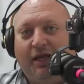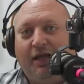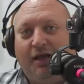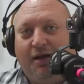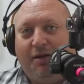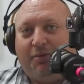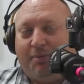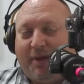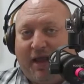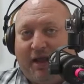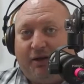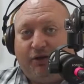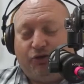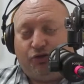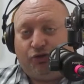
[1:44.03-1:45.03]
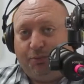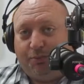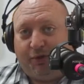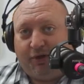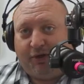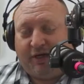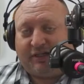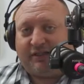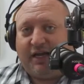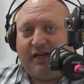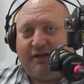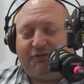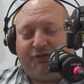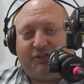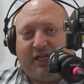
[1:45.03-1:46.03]
But, man, super
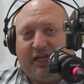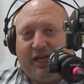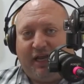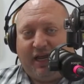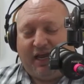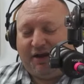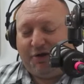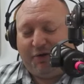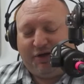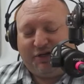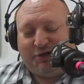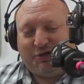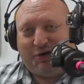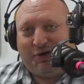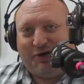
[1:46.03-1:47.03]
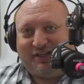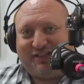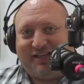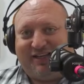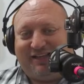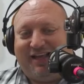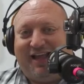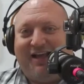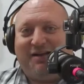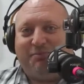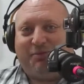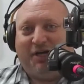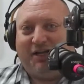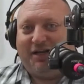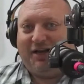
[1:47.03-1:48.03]
excited for today. I'd already said that,
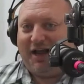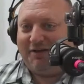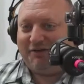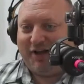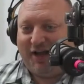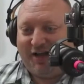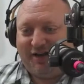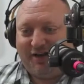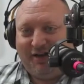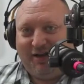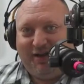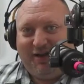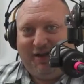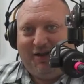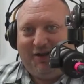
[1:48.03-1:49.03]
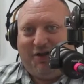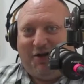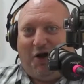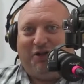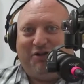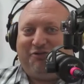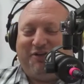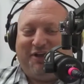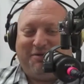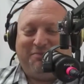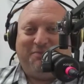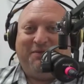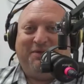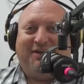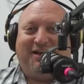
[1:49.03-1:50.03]
but I've got Hall of
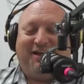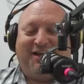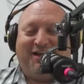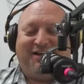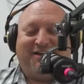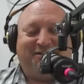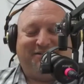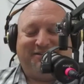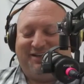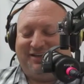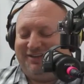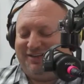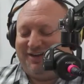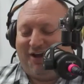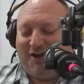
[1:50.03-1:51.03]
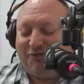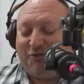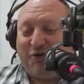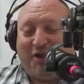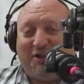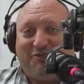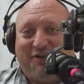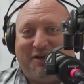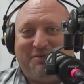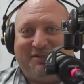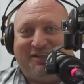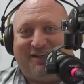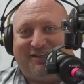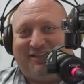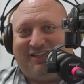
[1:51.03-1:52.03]
Fame, Off-Road Hall of Fame
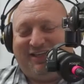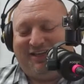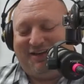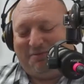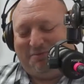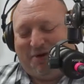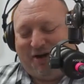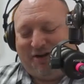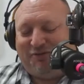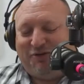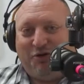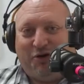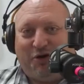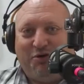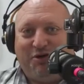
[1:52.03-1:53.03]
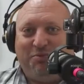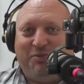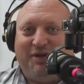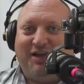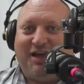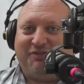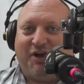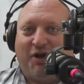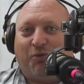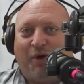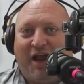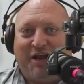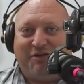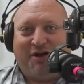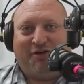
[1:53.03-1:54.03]
inductee Marty Fiolka with me. I've got
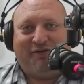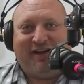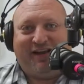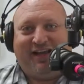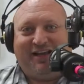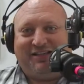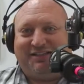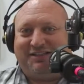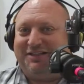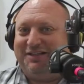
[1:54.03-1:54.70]
Ryan Rodriguez,